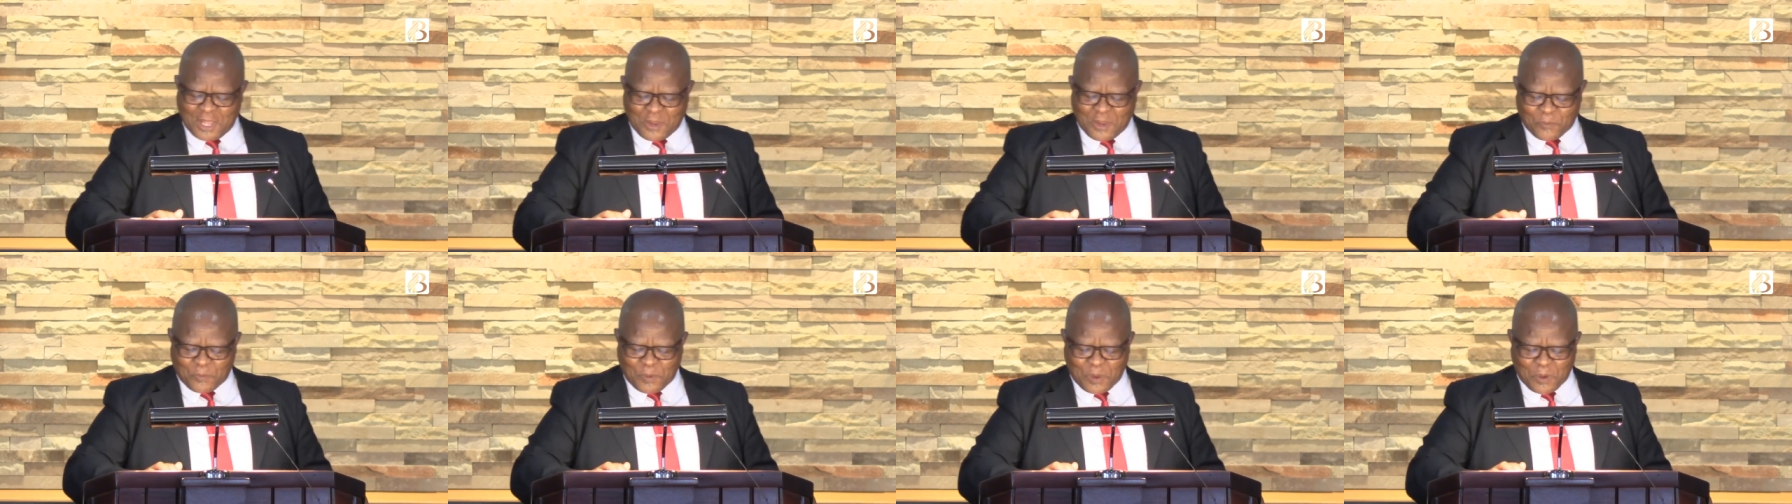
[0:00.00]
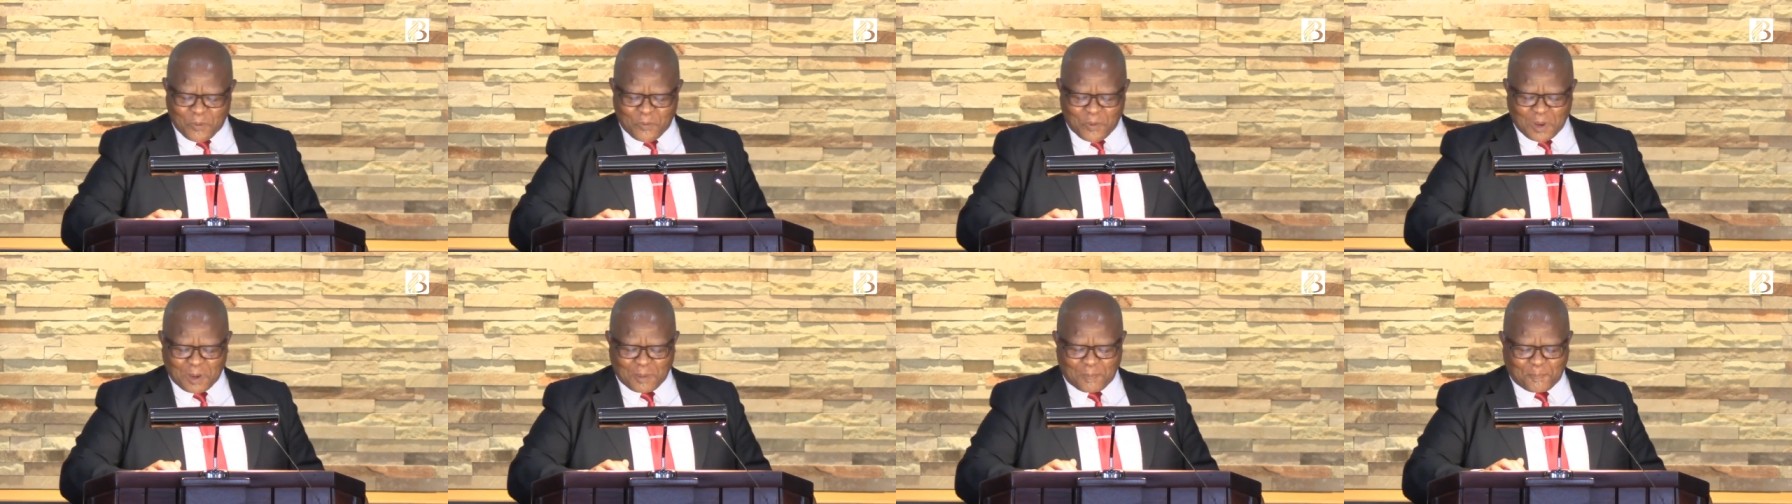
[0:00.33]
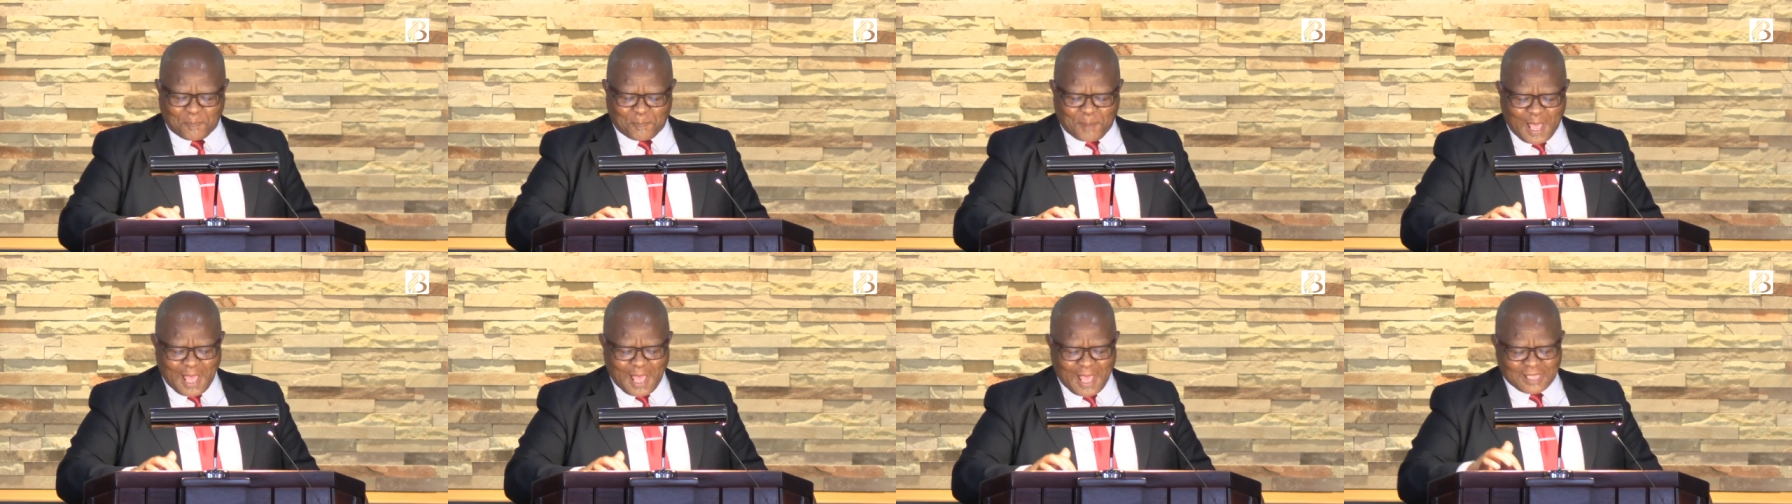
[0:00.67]
we will
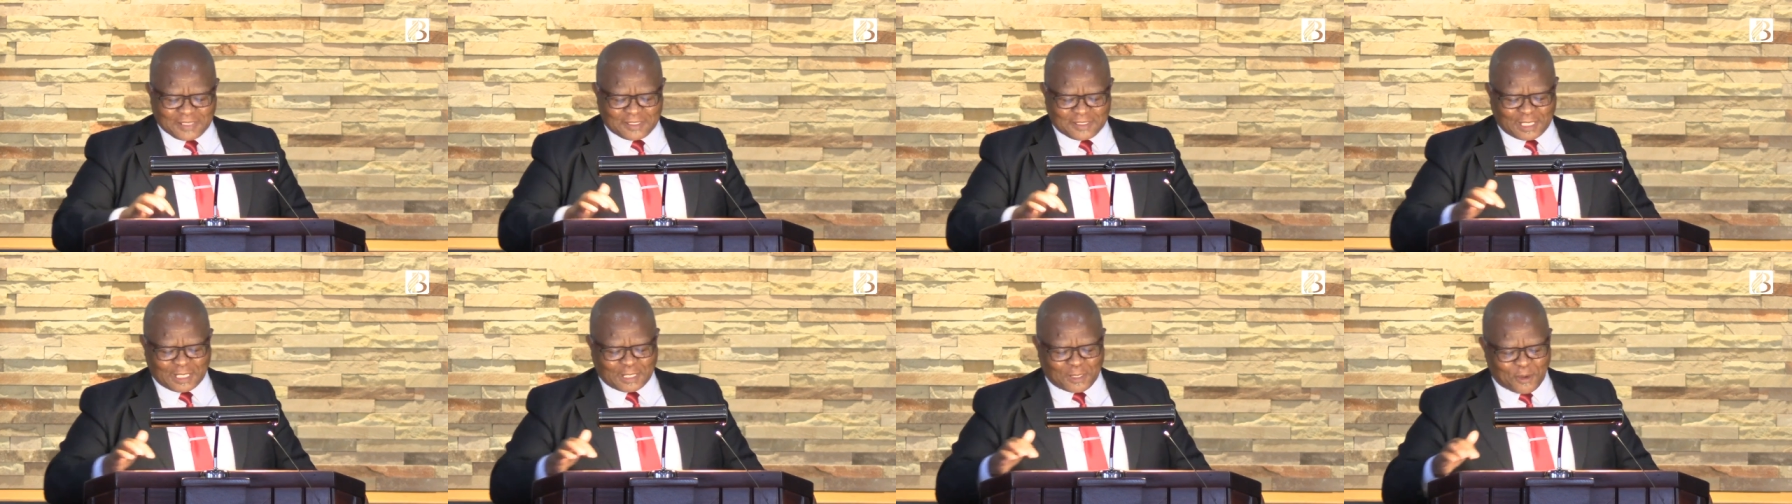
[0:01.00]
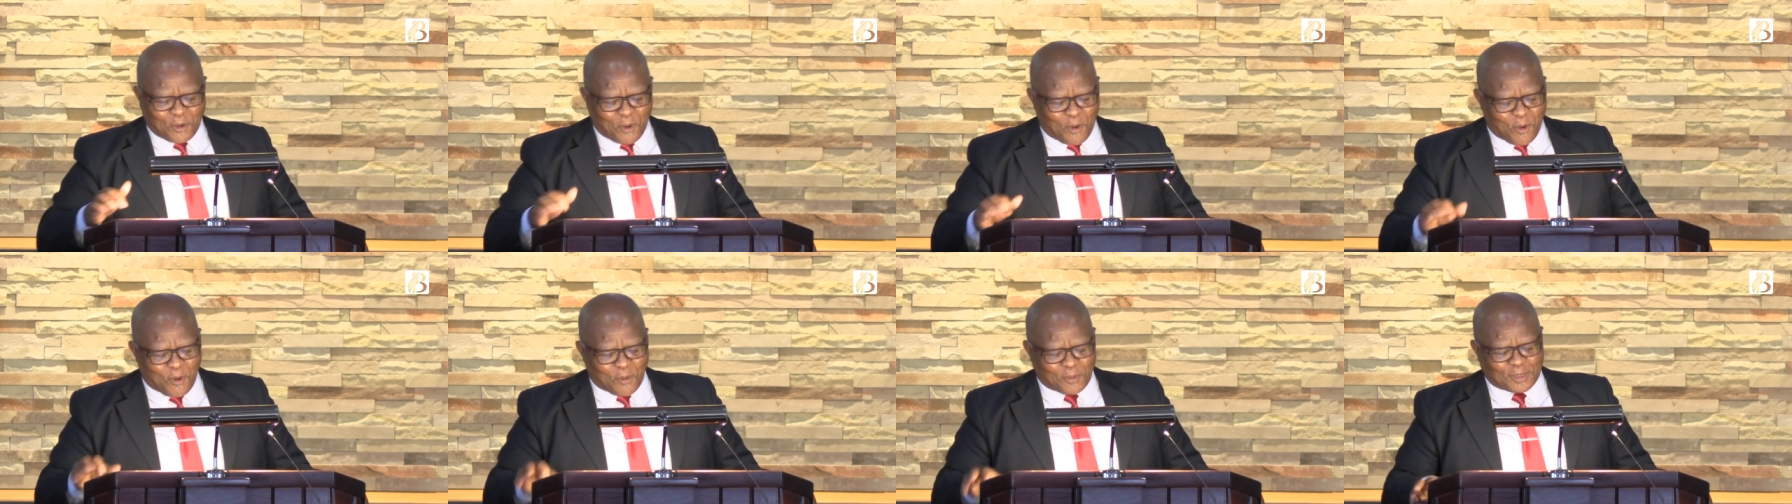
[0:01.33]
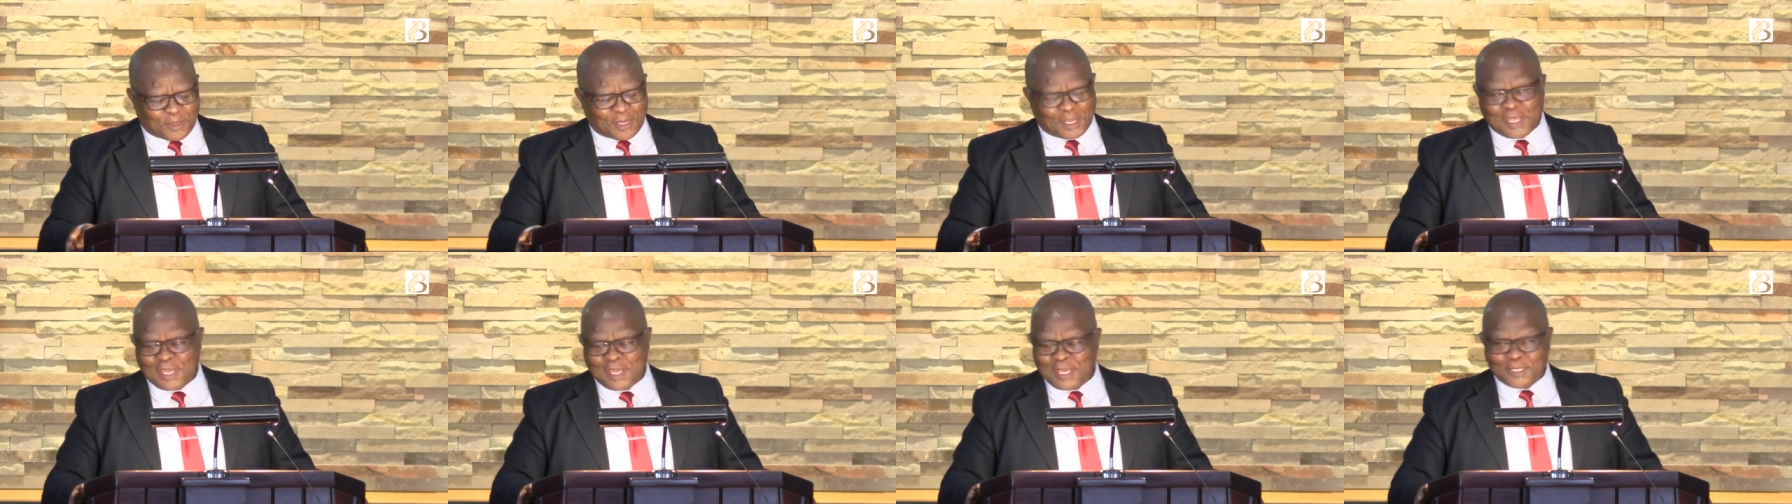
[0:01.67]
pass it
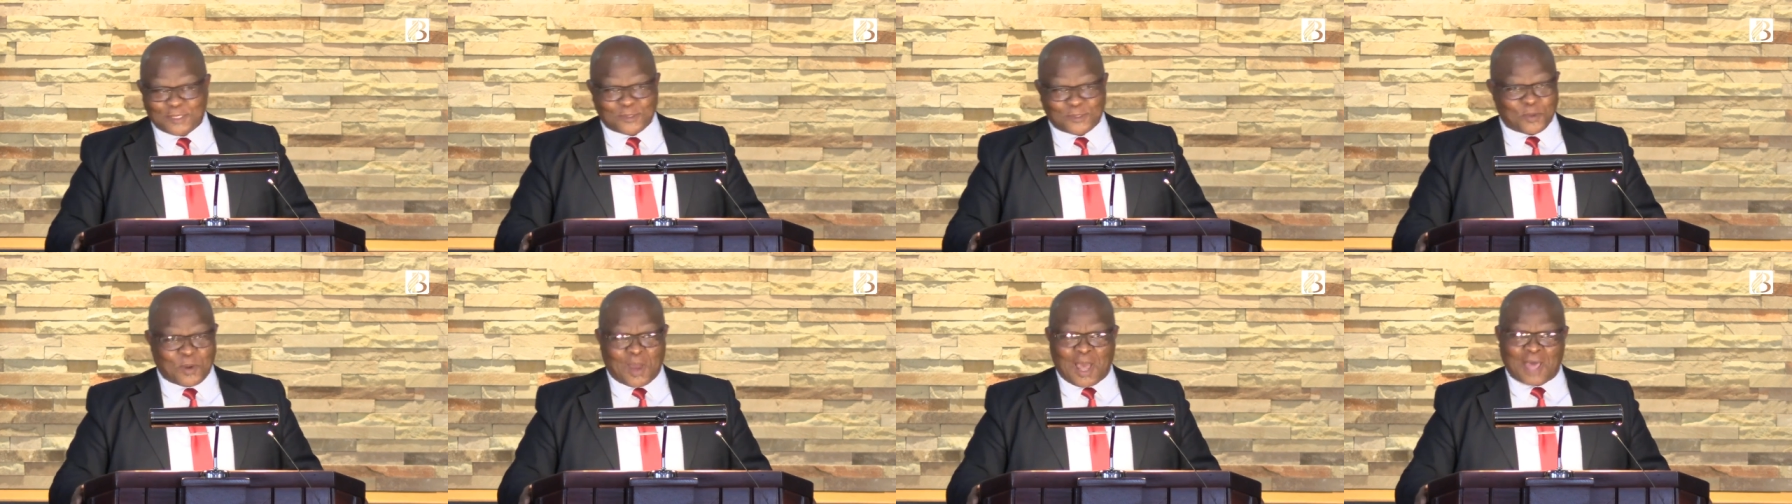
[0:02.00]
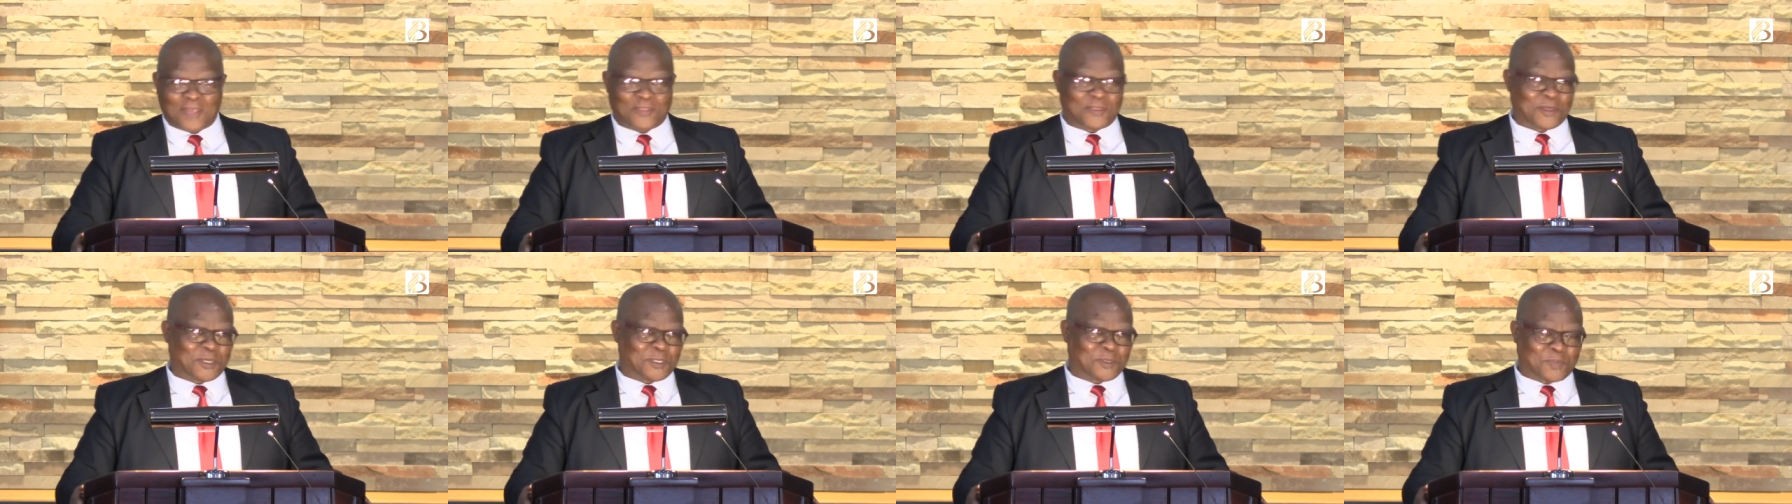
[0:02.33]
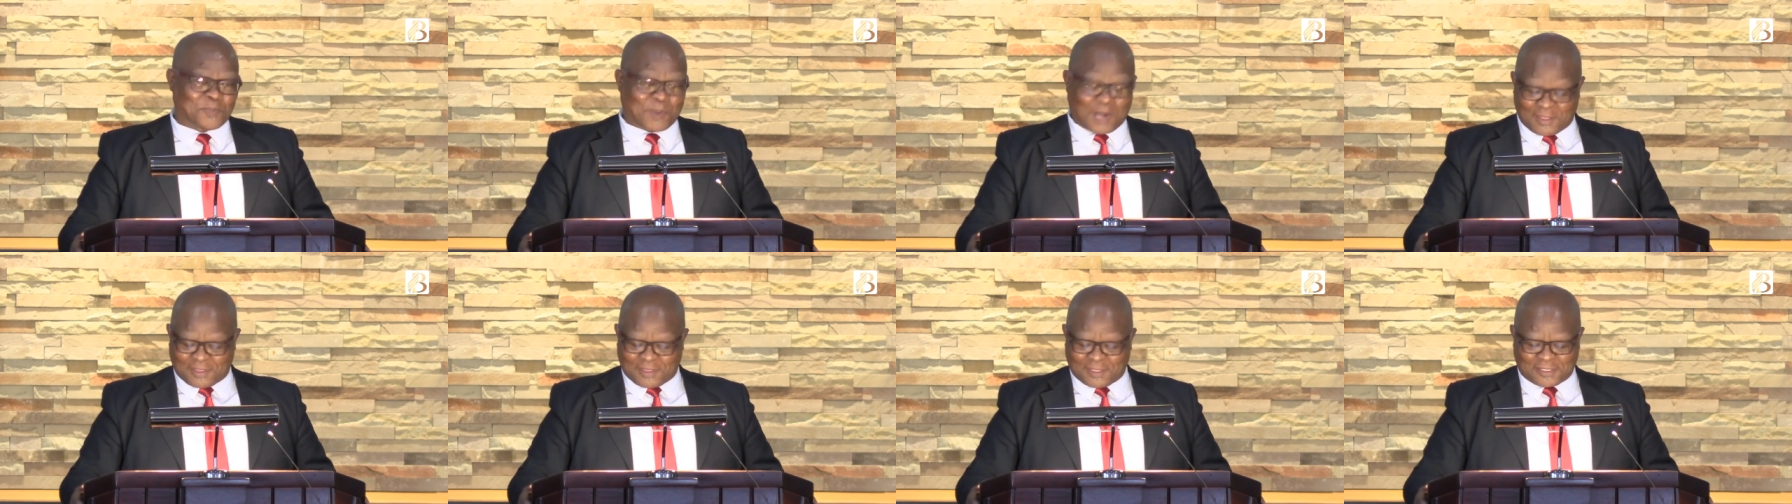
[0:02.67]
on to others,
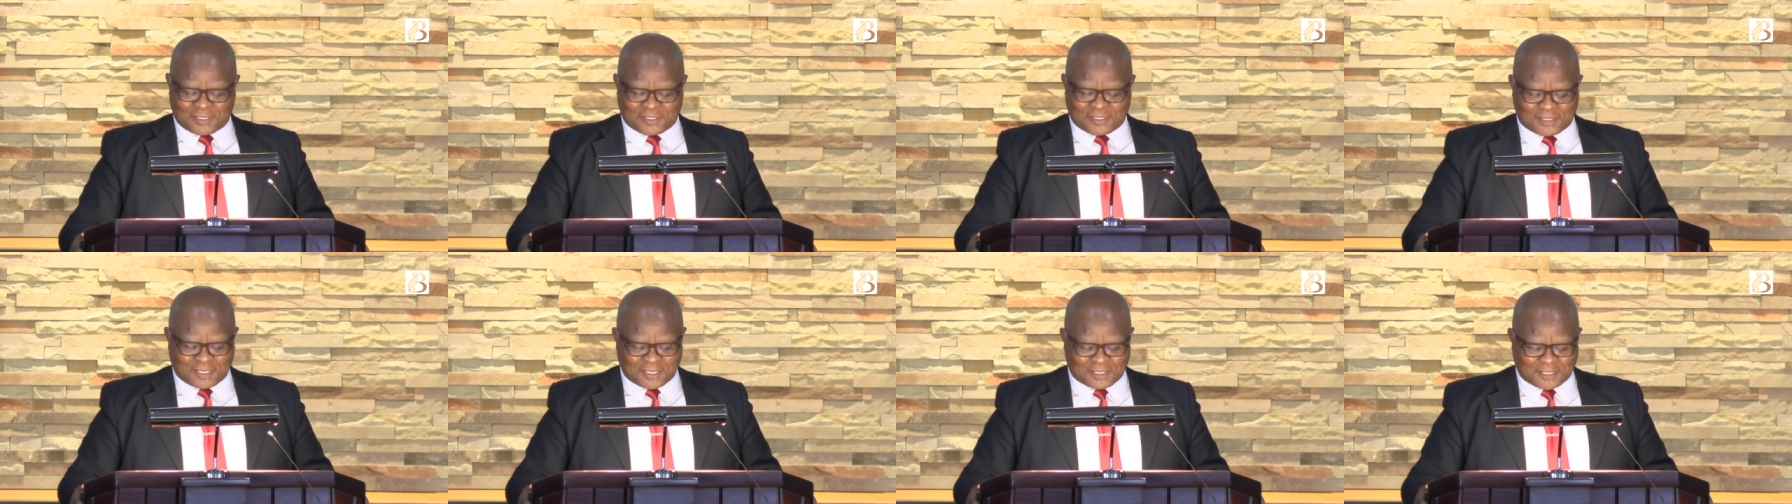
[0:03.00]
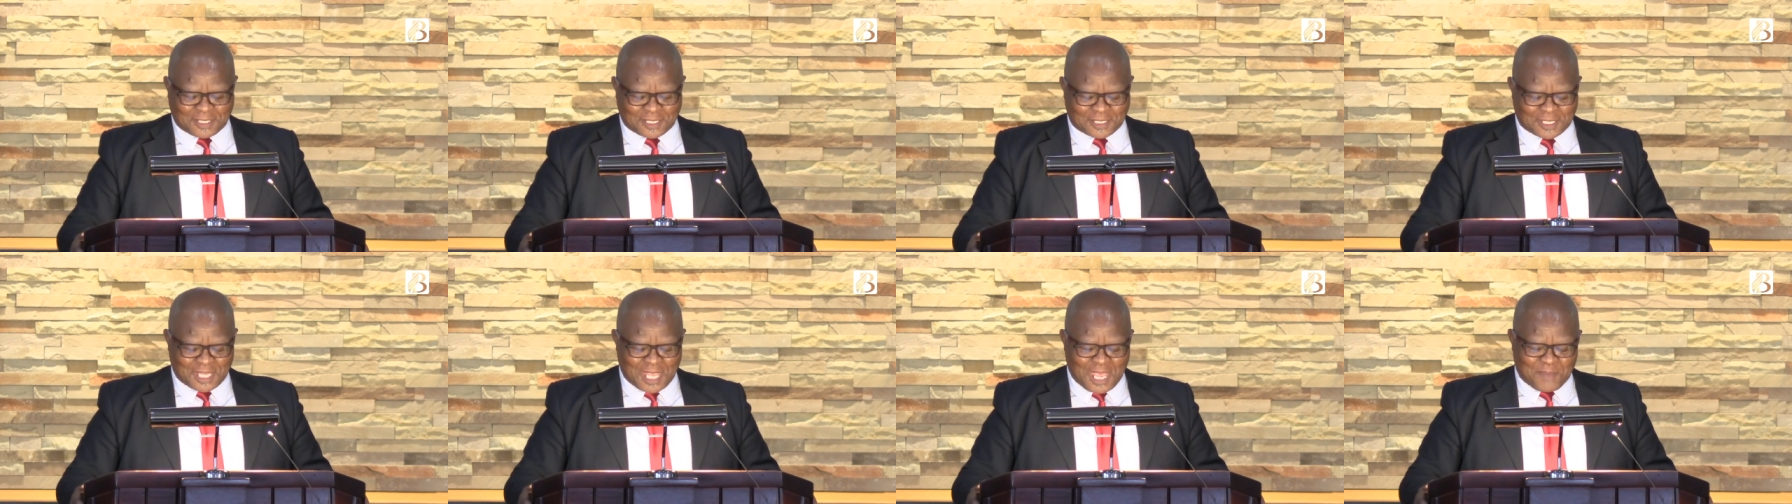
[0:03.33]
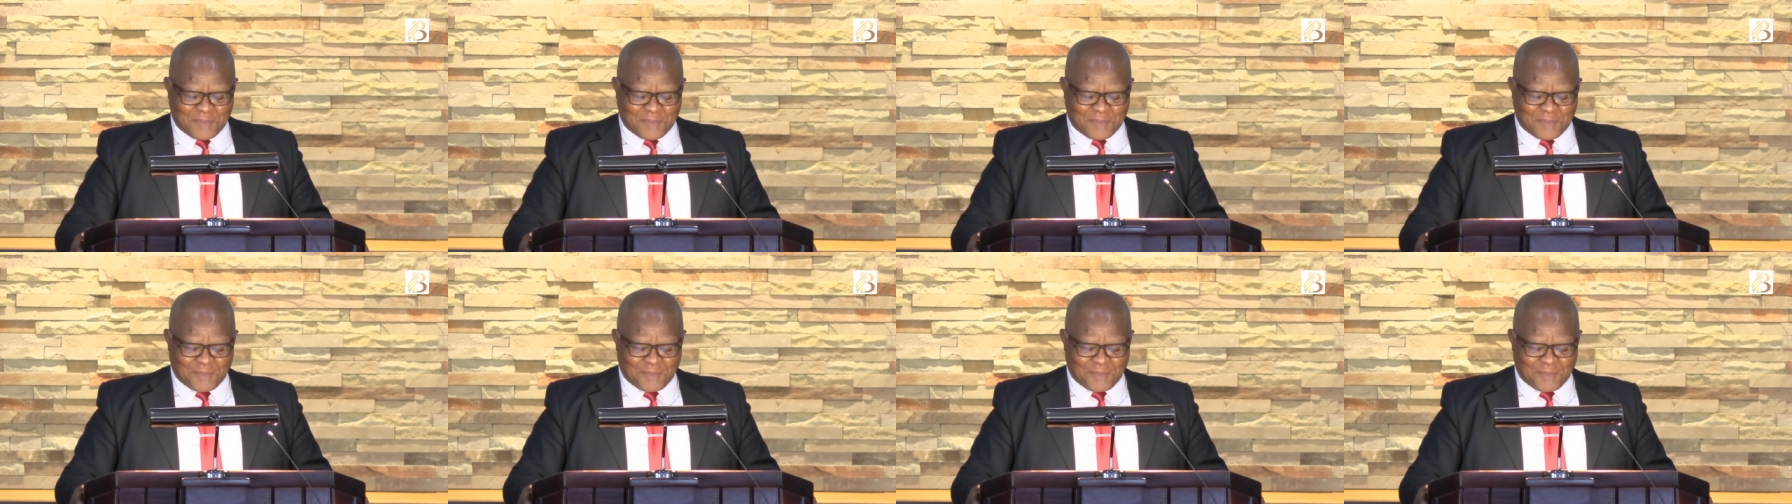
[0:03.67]
brothers and sisters,